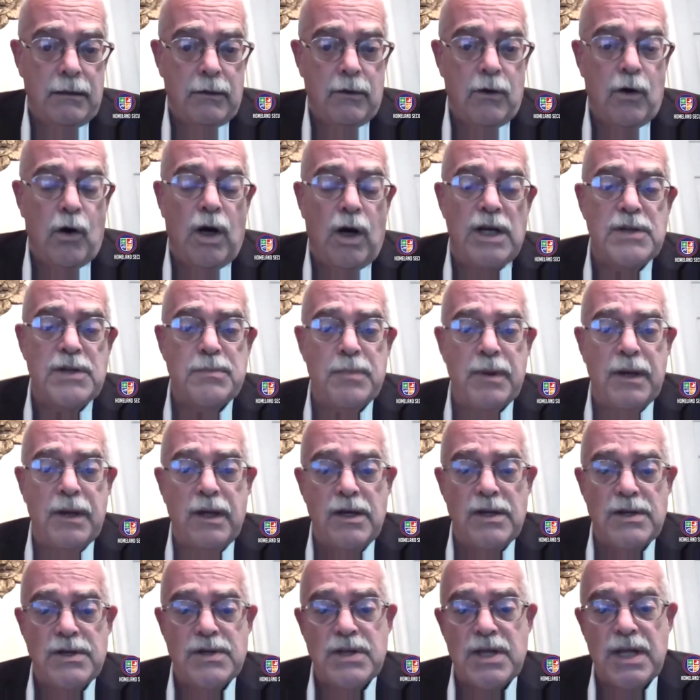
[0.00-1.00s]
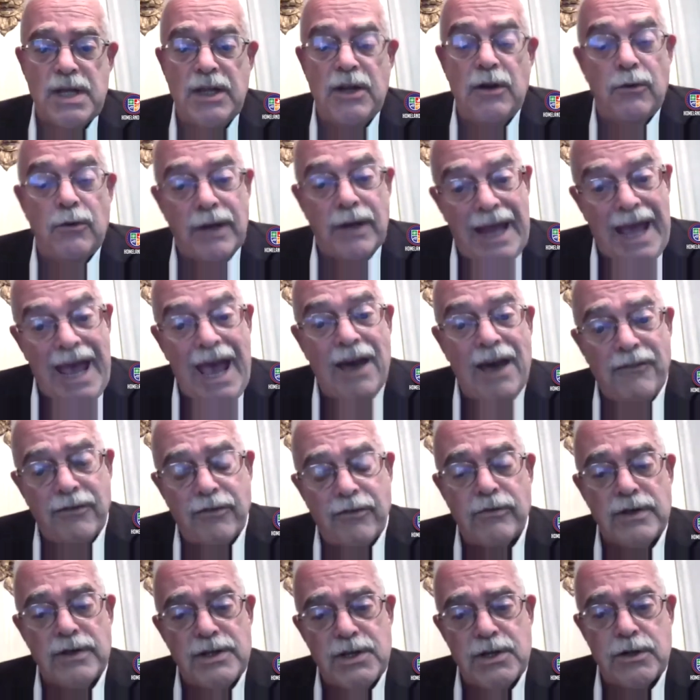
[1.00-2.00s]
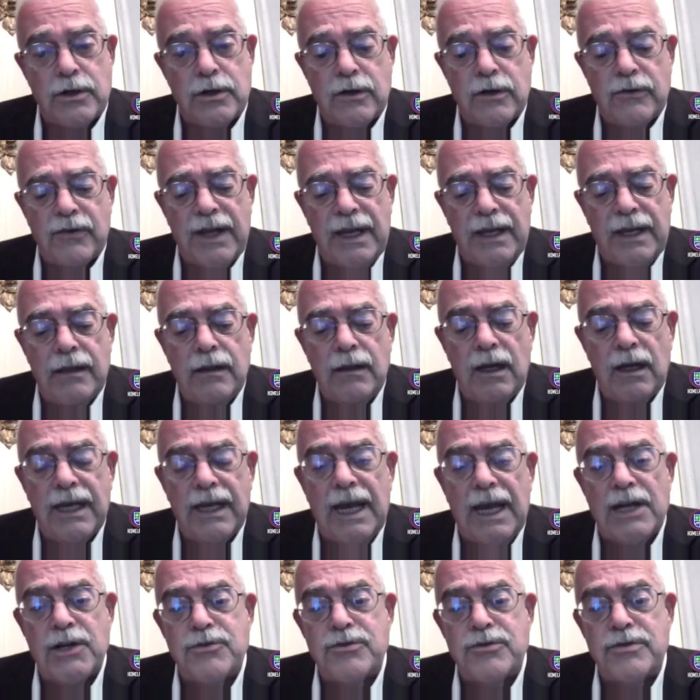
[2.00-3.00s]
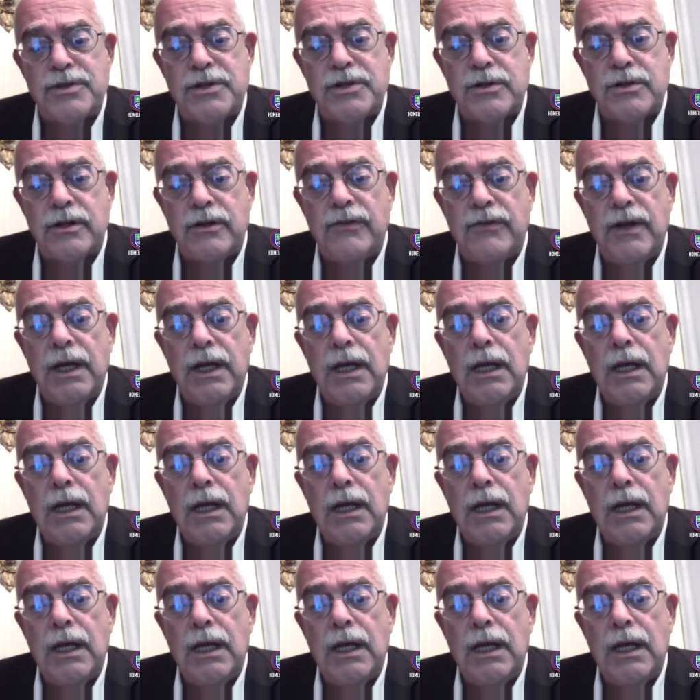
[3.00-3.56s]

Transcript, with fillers: costs because they don't have a reserve, a cash reserve.